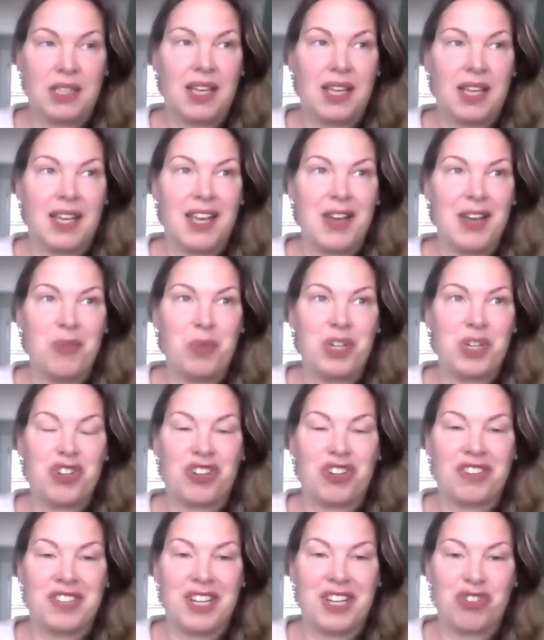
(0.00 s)
in which
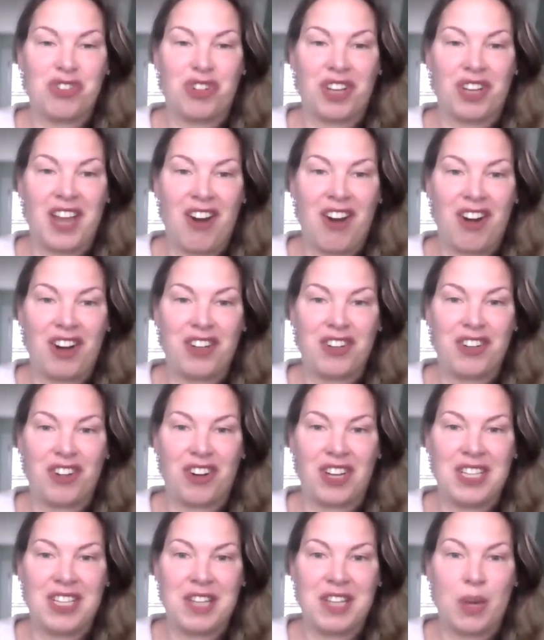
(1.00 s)
your central
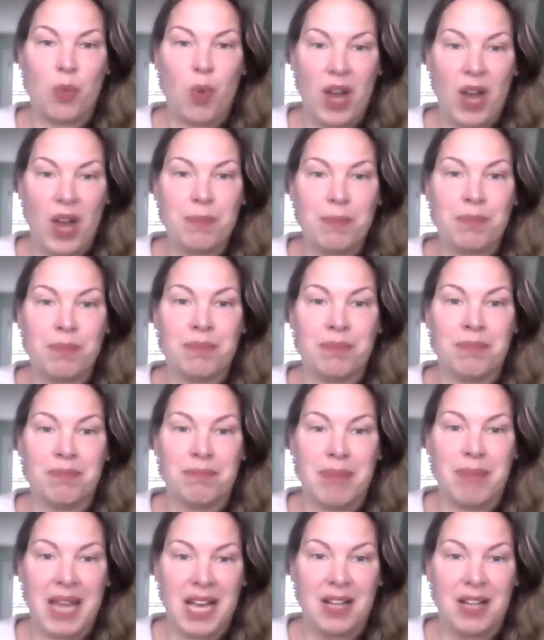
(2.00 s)
character is a white
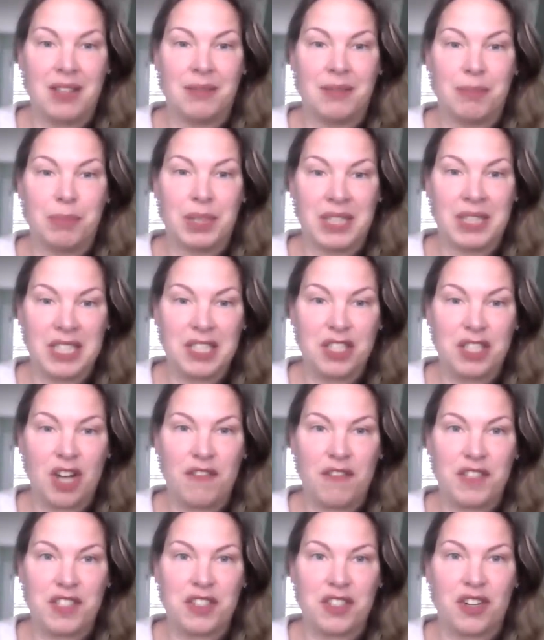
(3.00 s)
male police
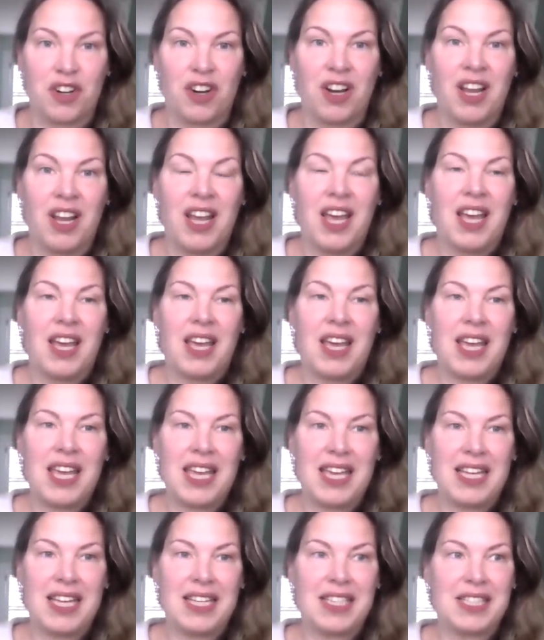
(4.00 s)
officer
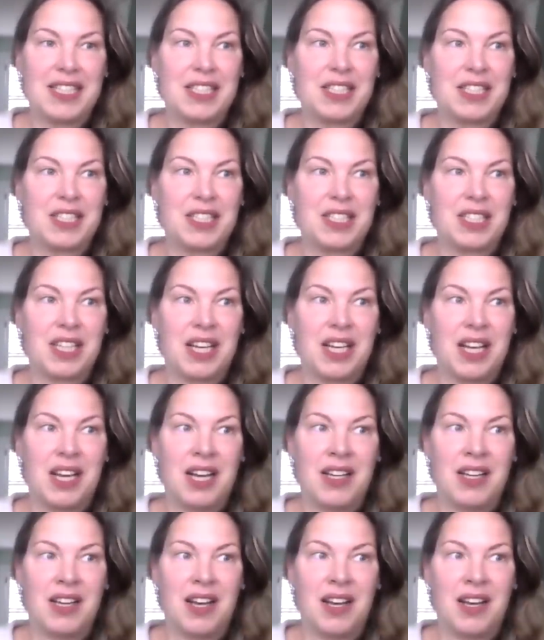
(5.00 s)
is
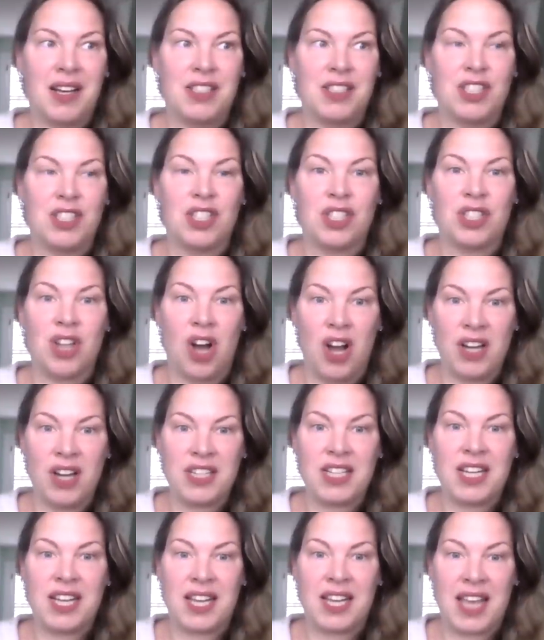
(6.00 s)
a
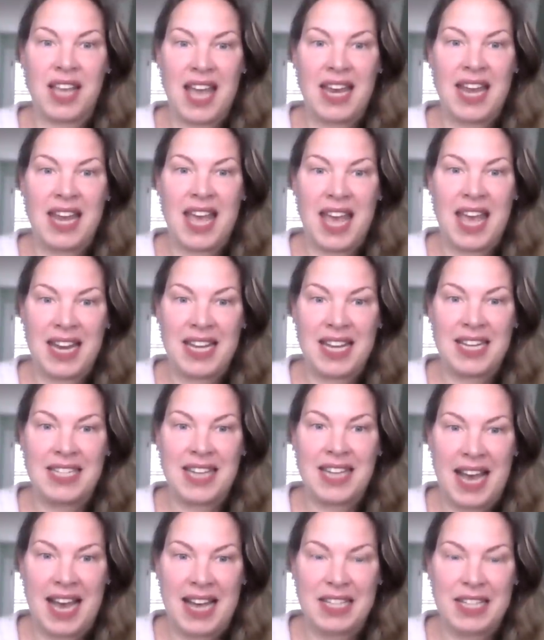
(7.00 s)
daunting and heady
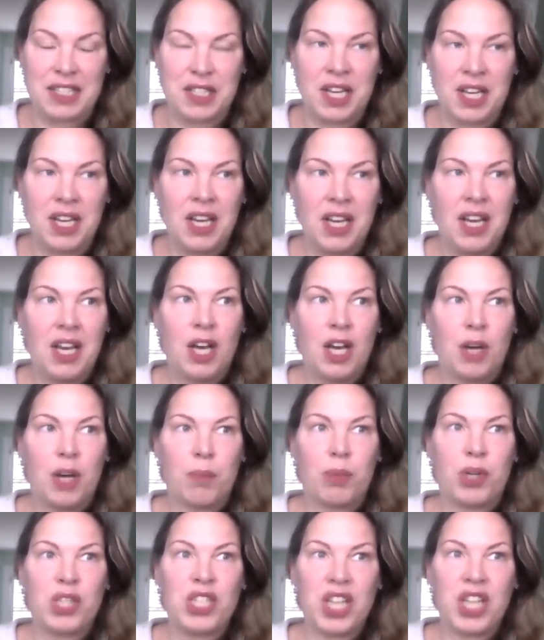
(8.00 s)
task,
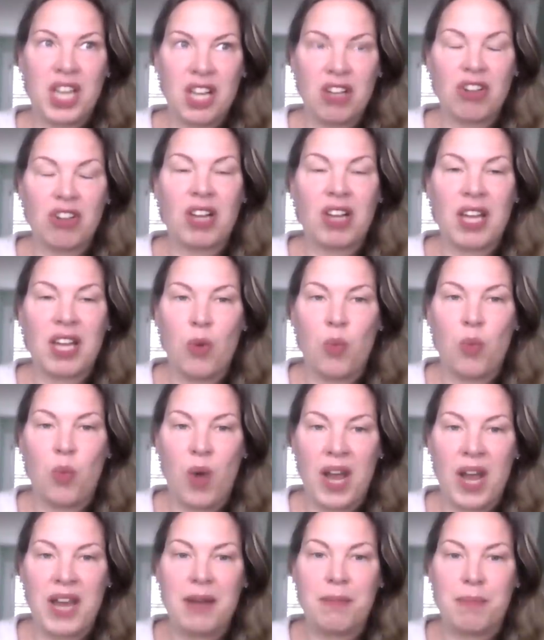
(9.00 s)
particularly a
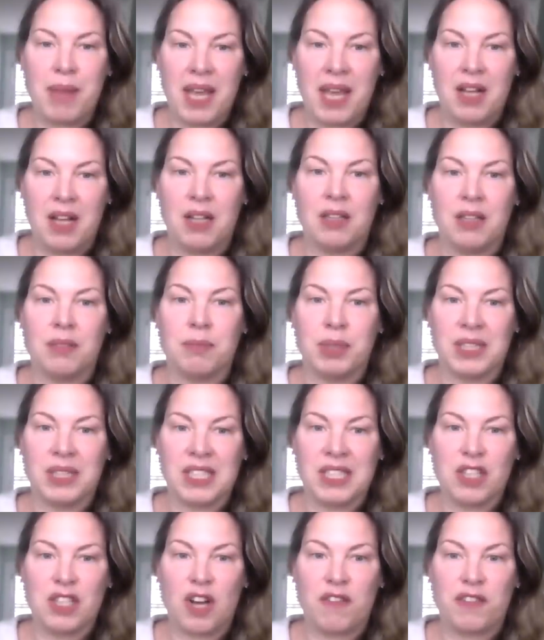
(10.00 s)
white male
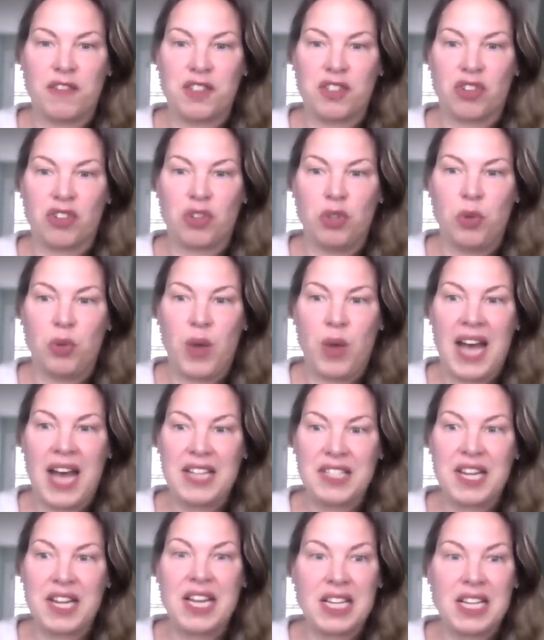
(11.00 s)
police officer who
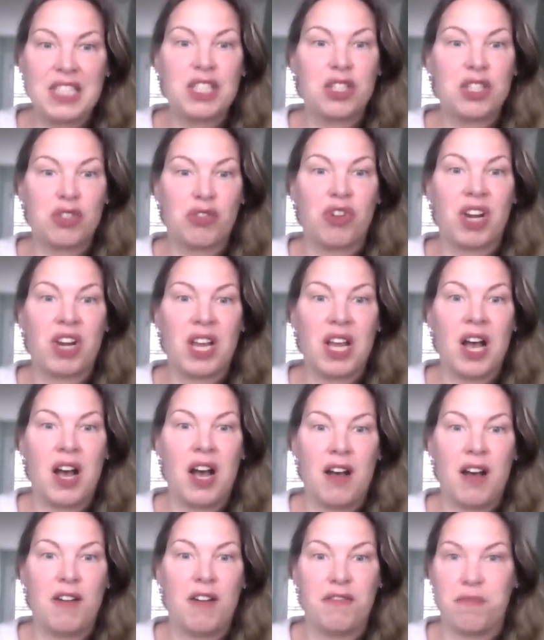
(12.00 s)
has a history
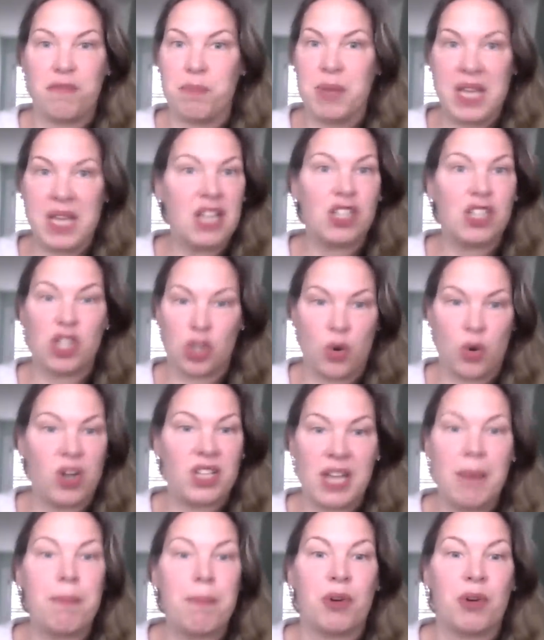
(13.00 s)
of being
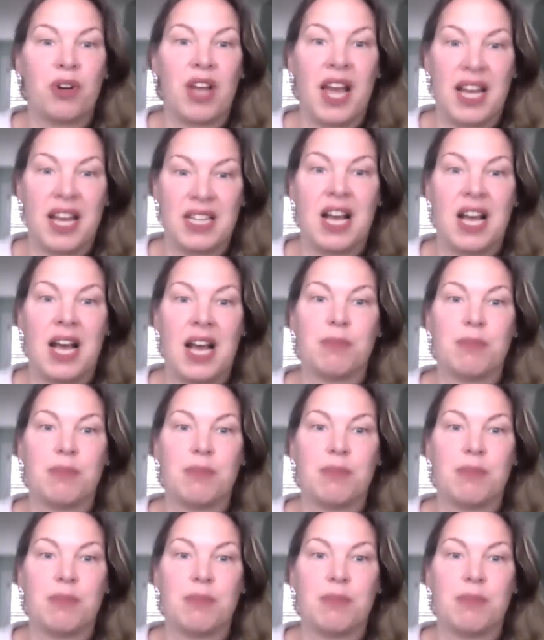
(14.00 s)
short-tempered at times,